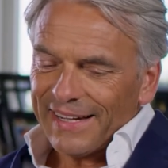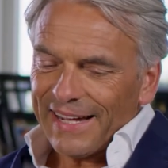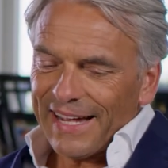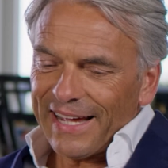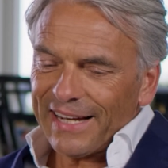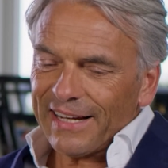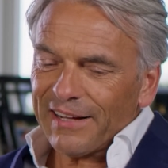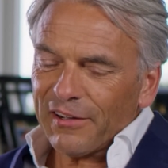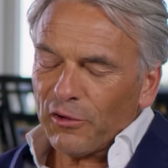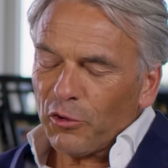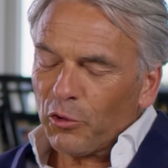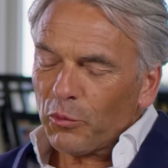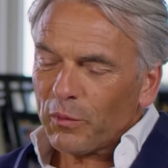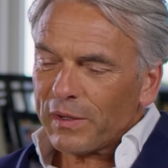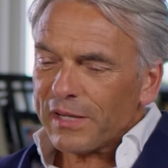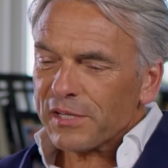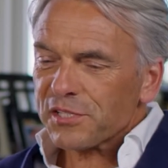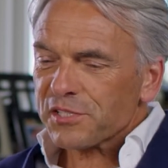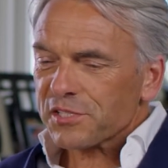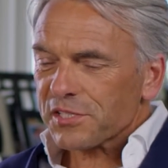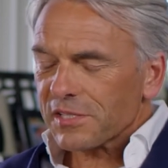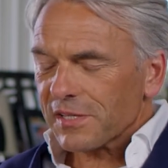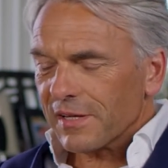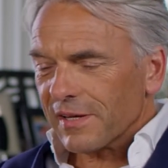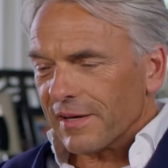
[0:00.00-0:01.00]
And I
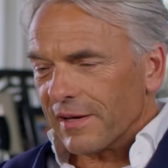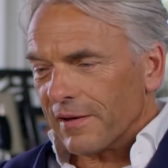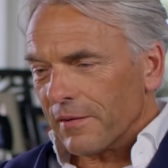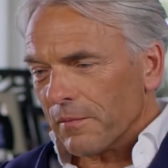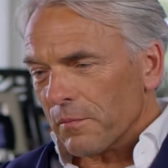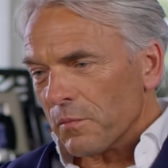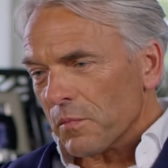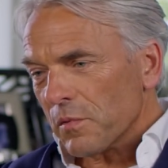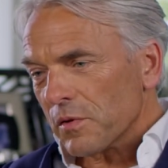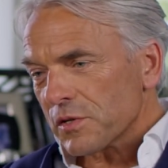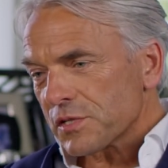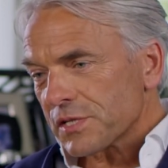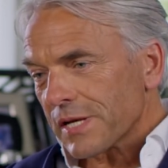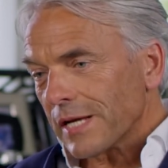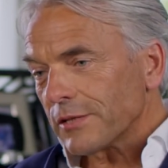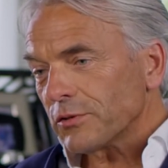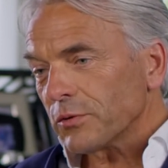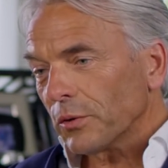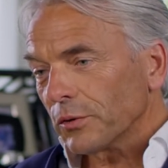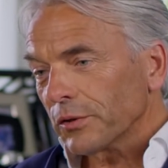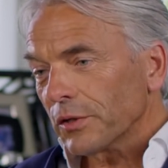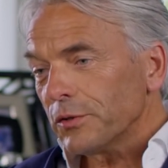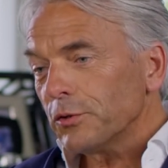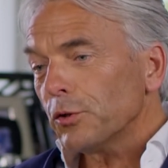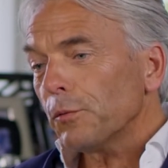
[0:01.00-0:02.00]
always say
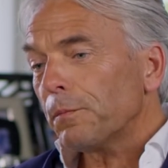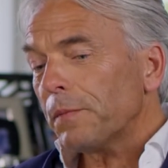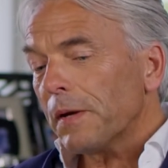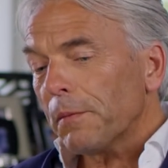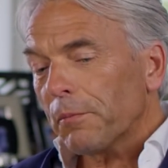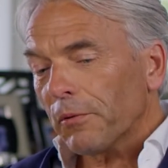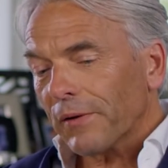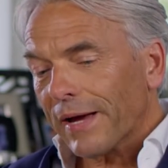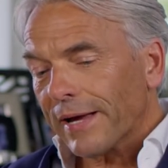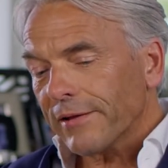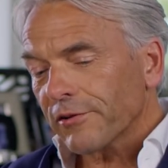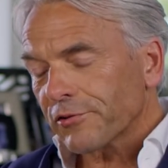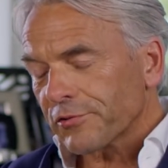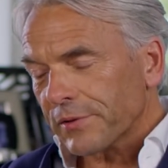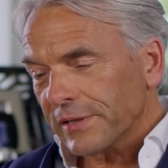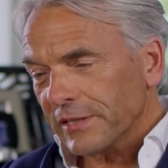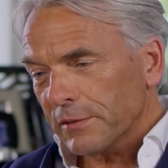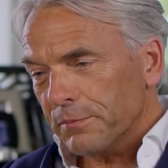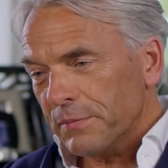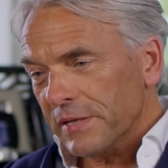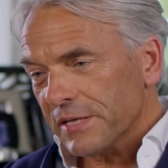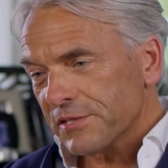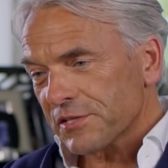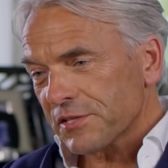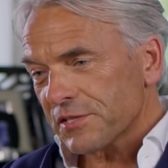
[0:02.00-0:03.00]
to all the new people entering
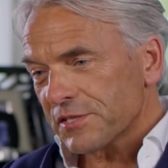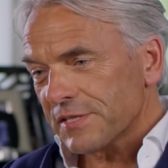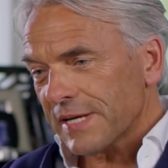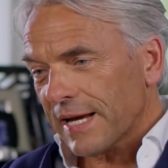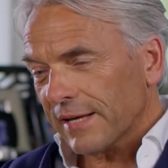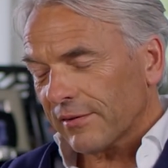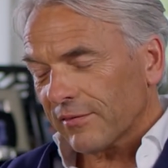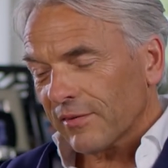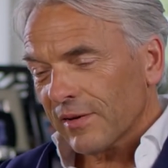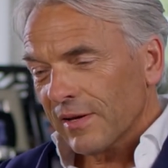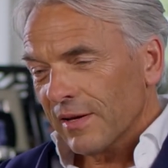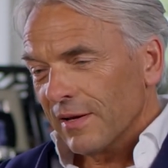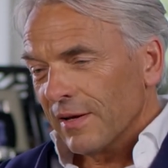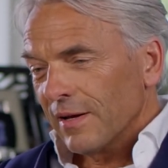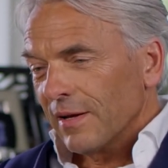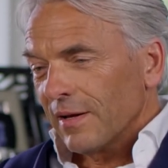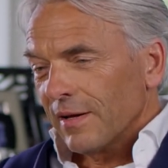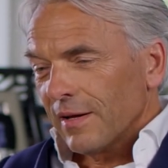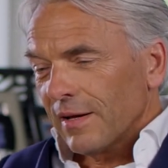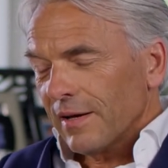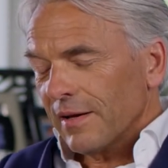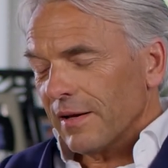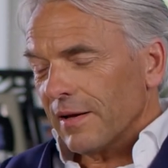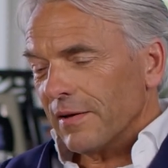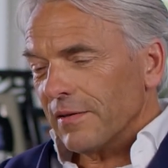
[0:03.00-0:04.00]
the business that
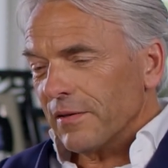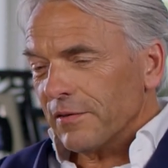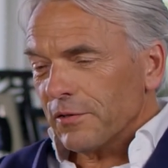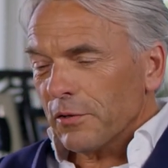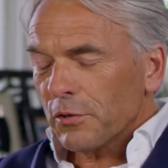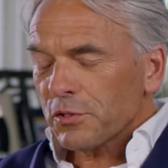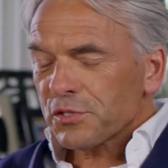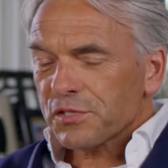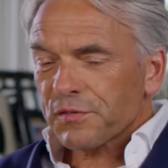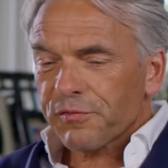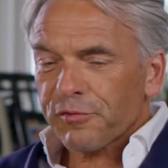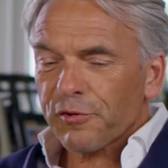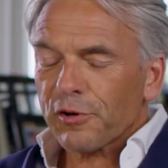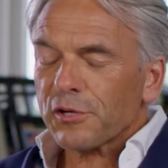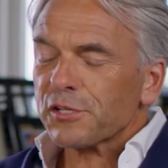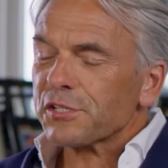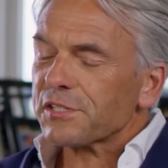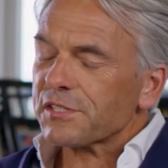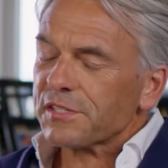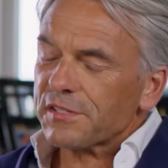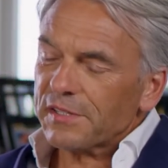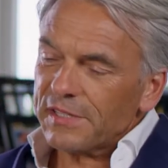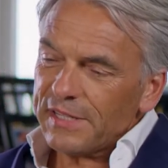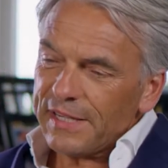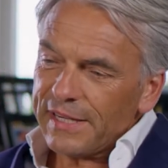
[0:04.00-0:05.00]
those
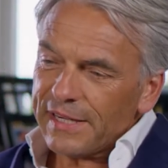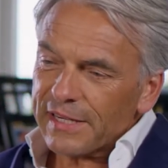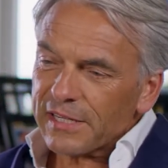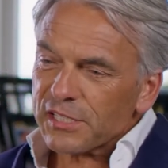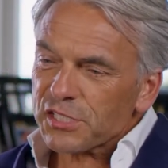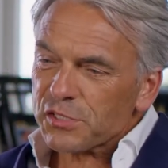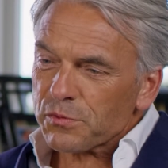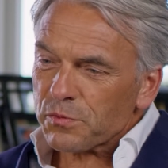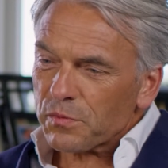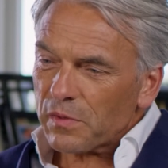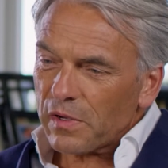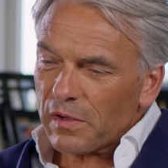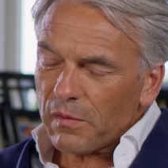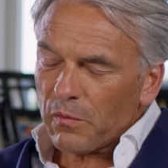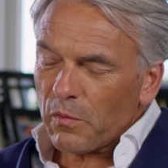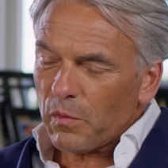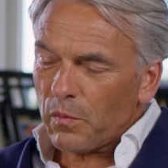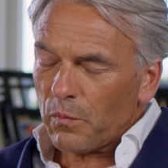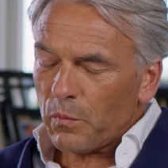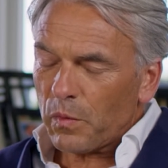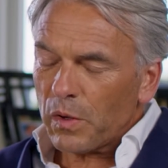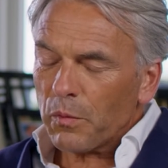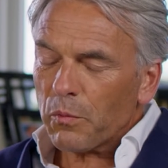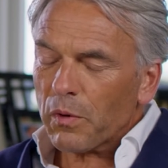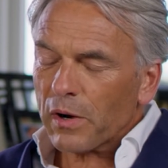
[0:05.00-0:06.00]
first years,
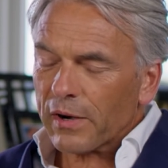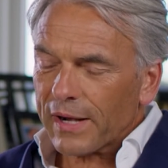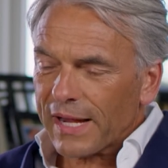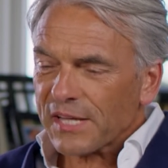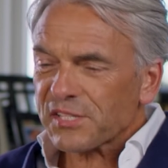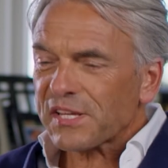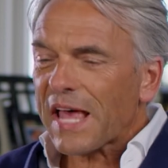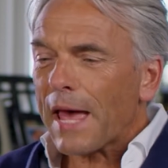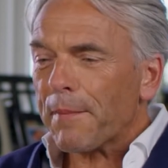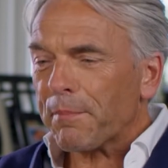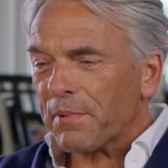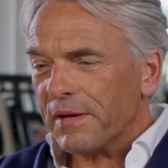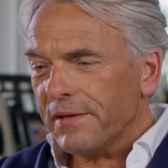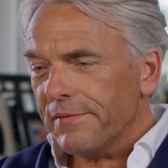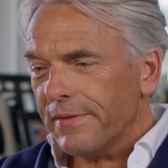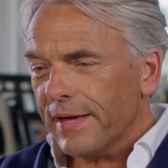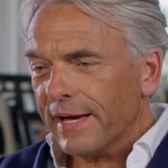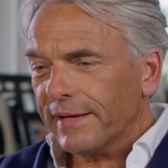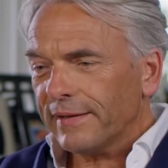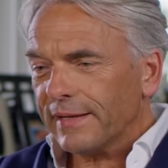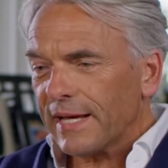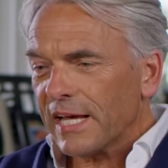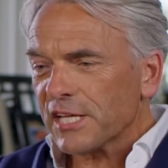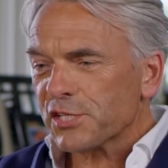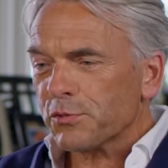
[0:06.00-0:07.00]
we were as happy
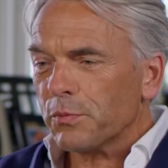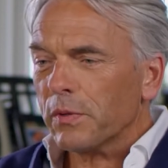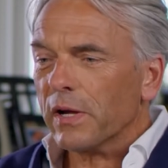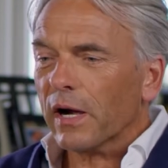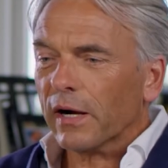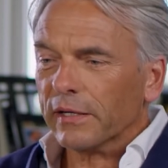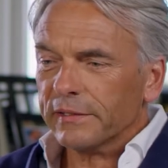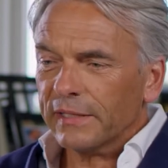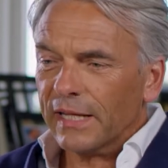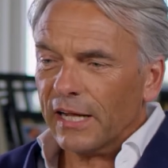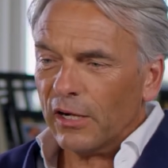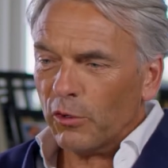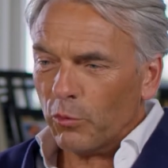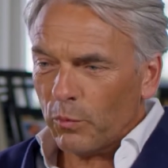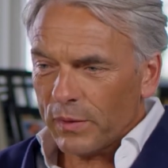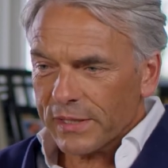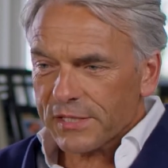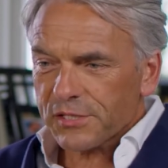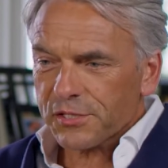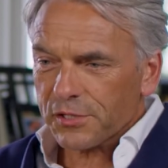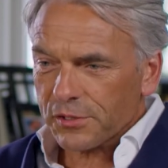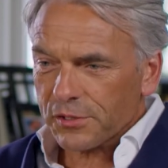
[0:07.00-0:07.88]
then as we are now with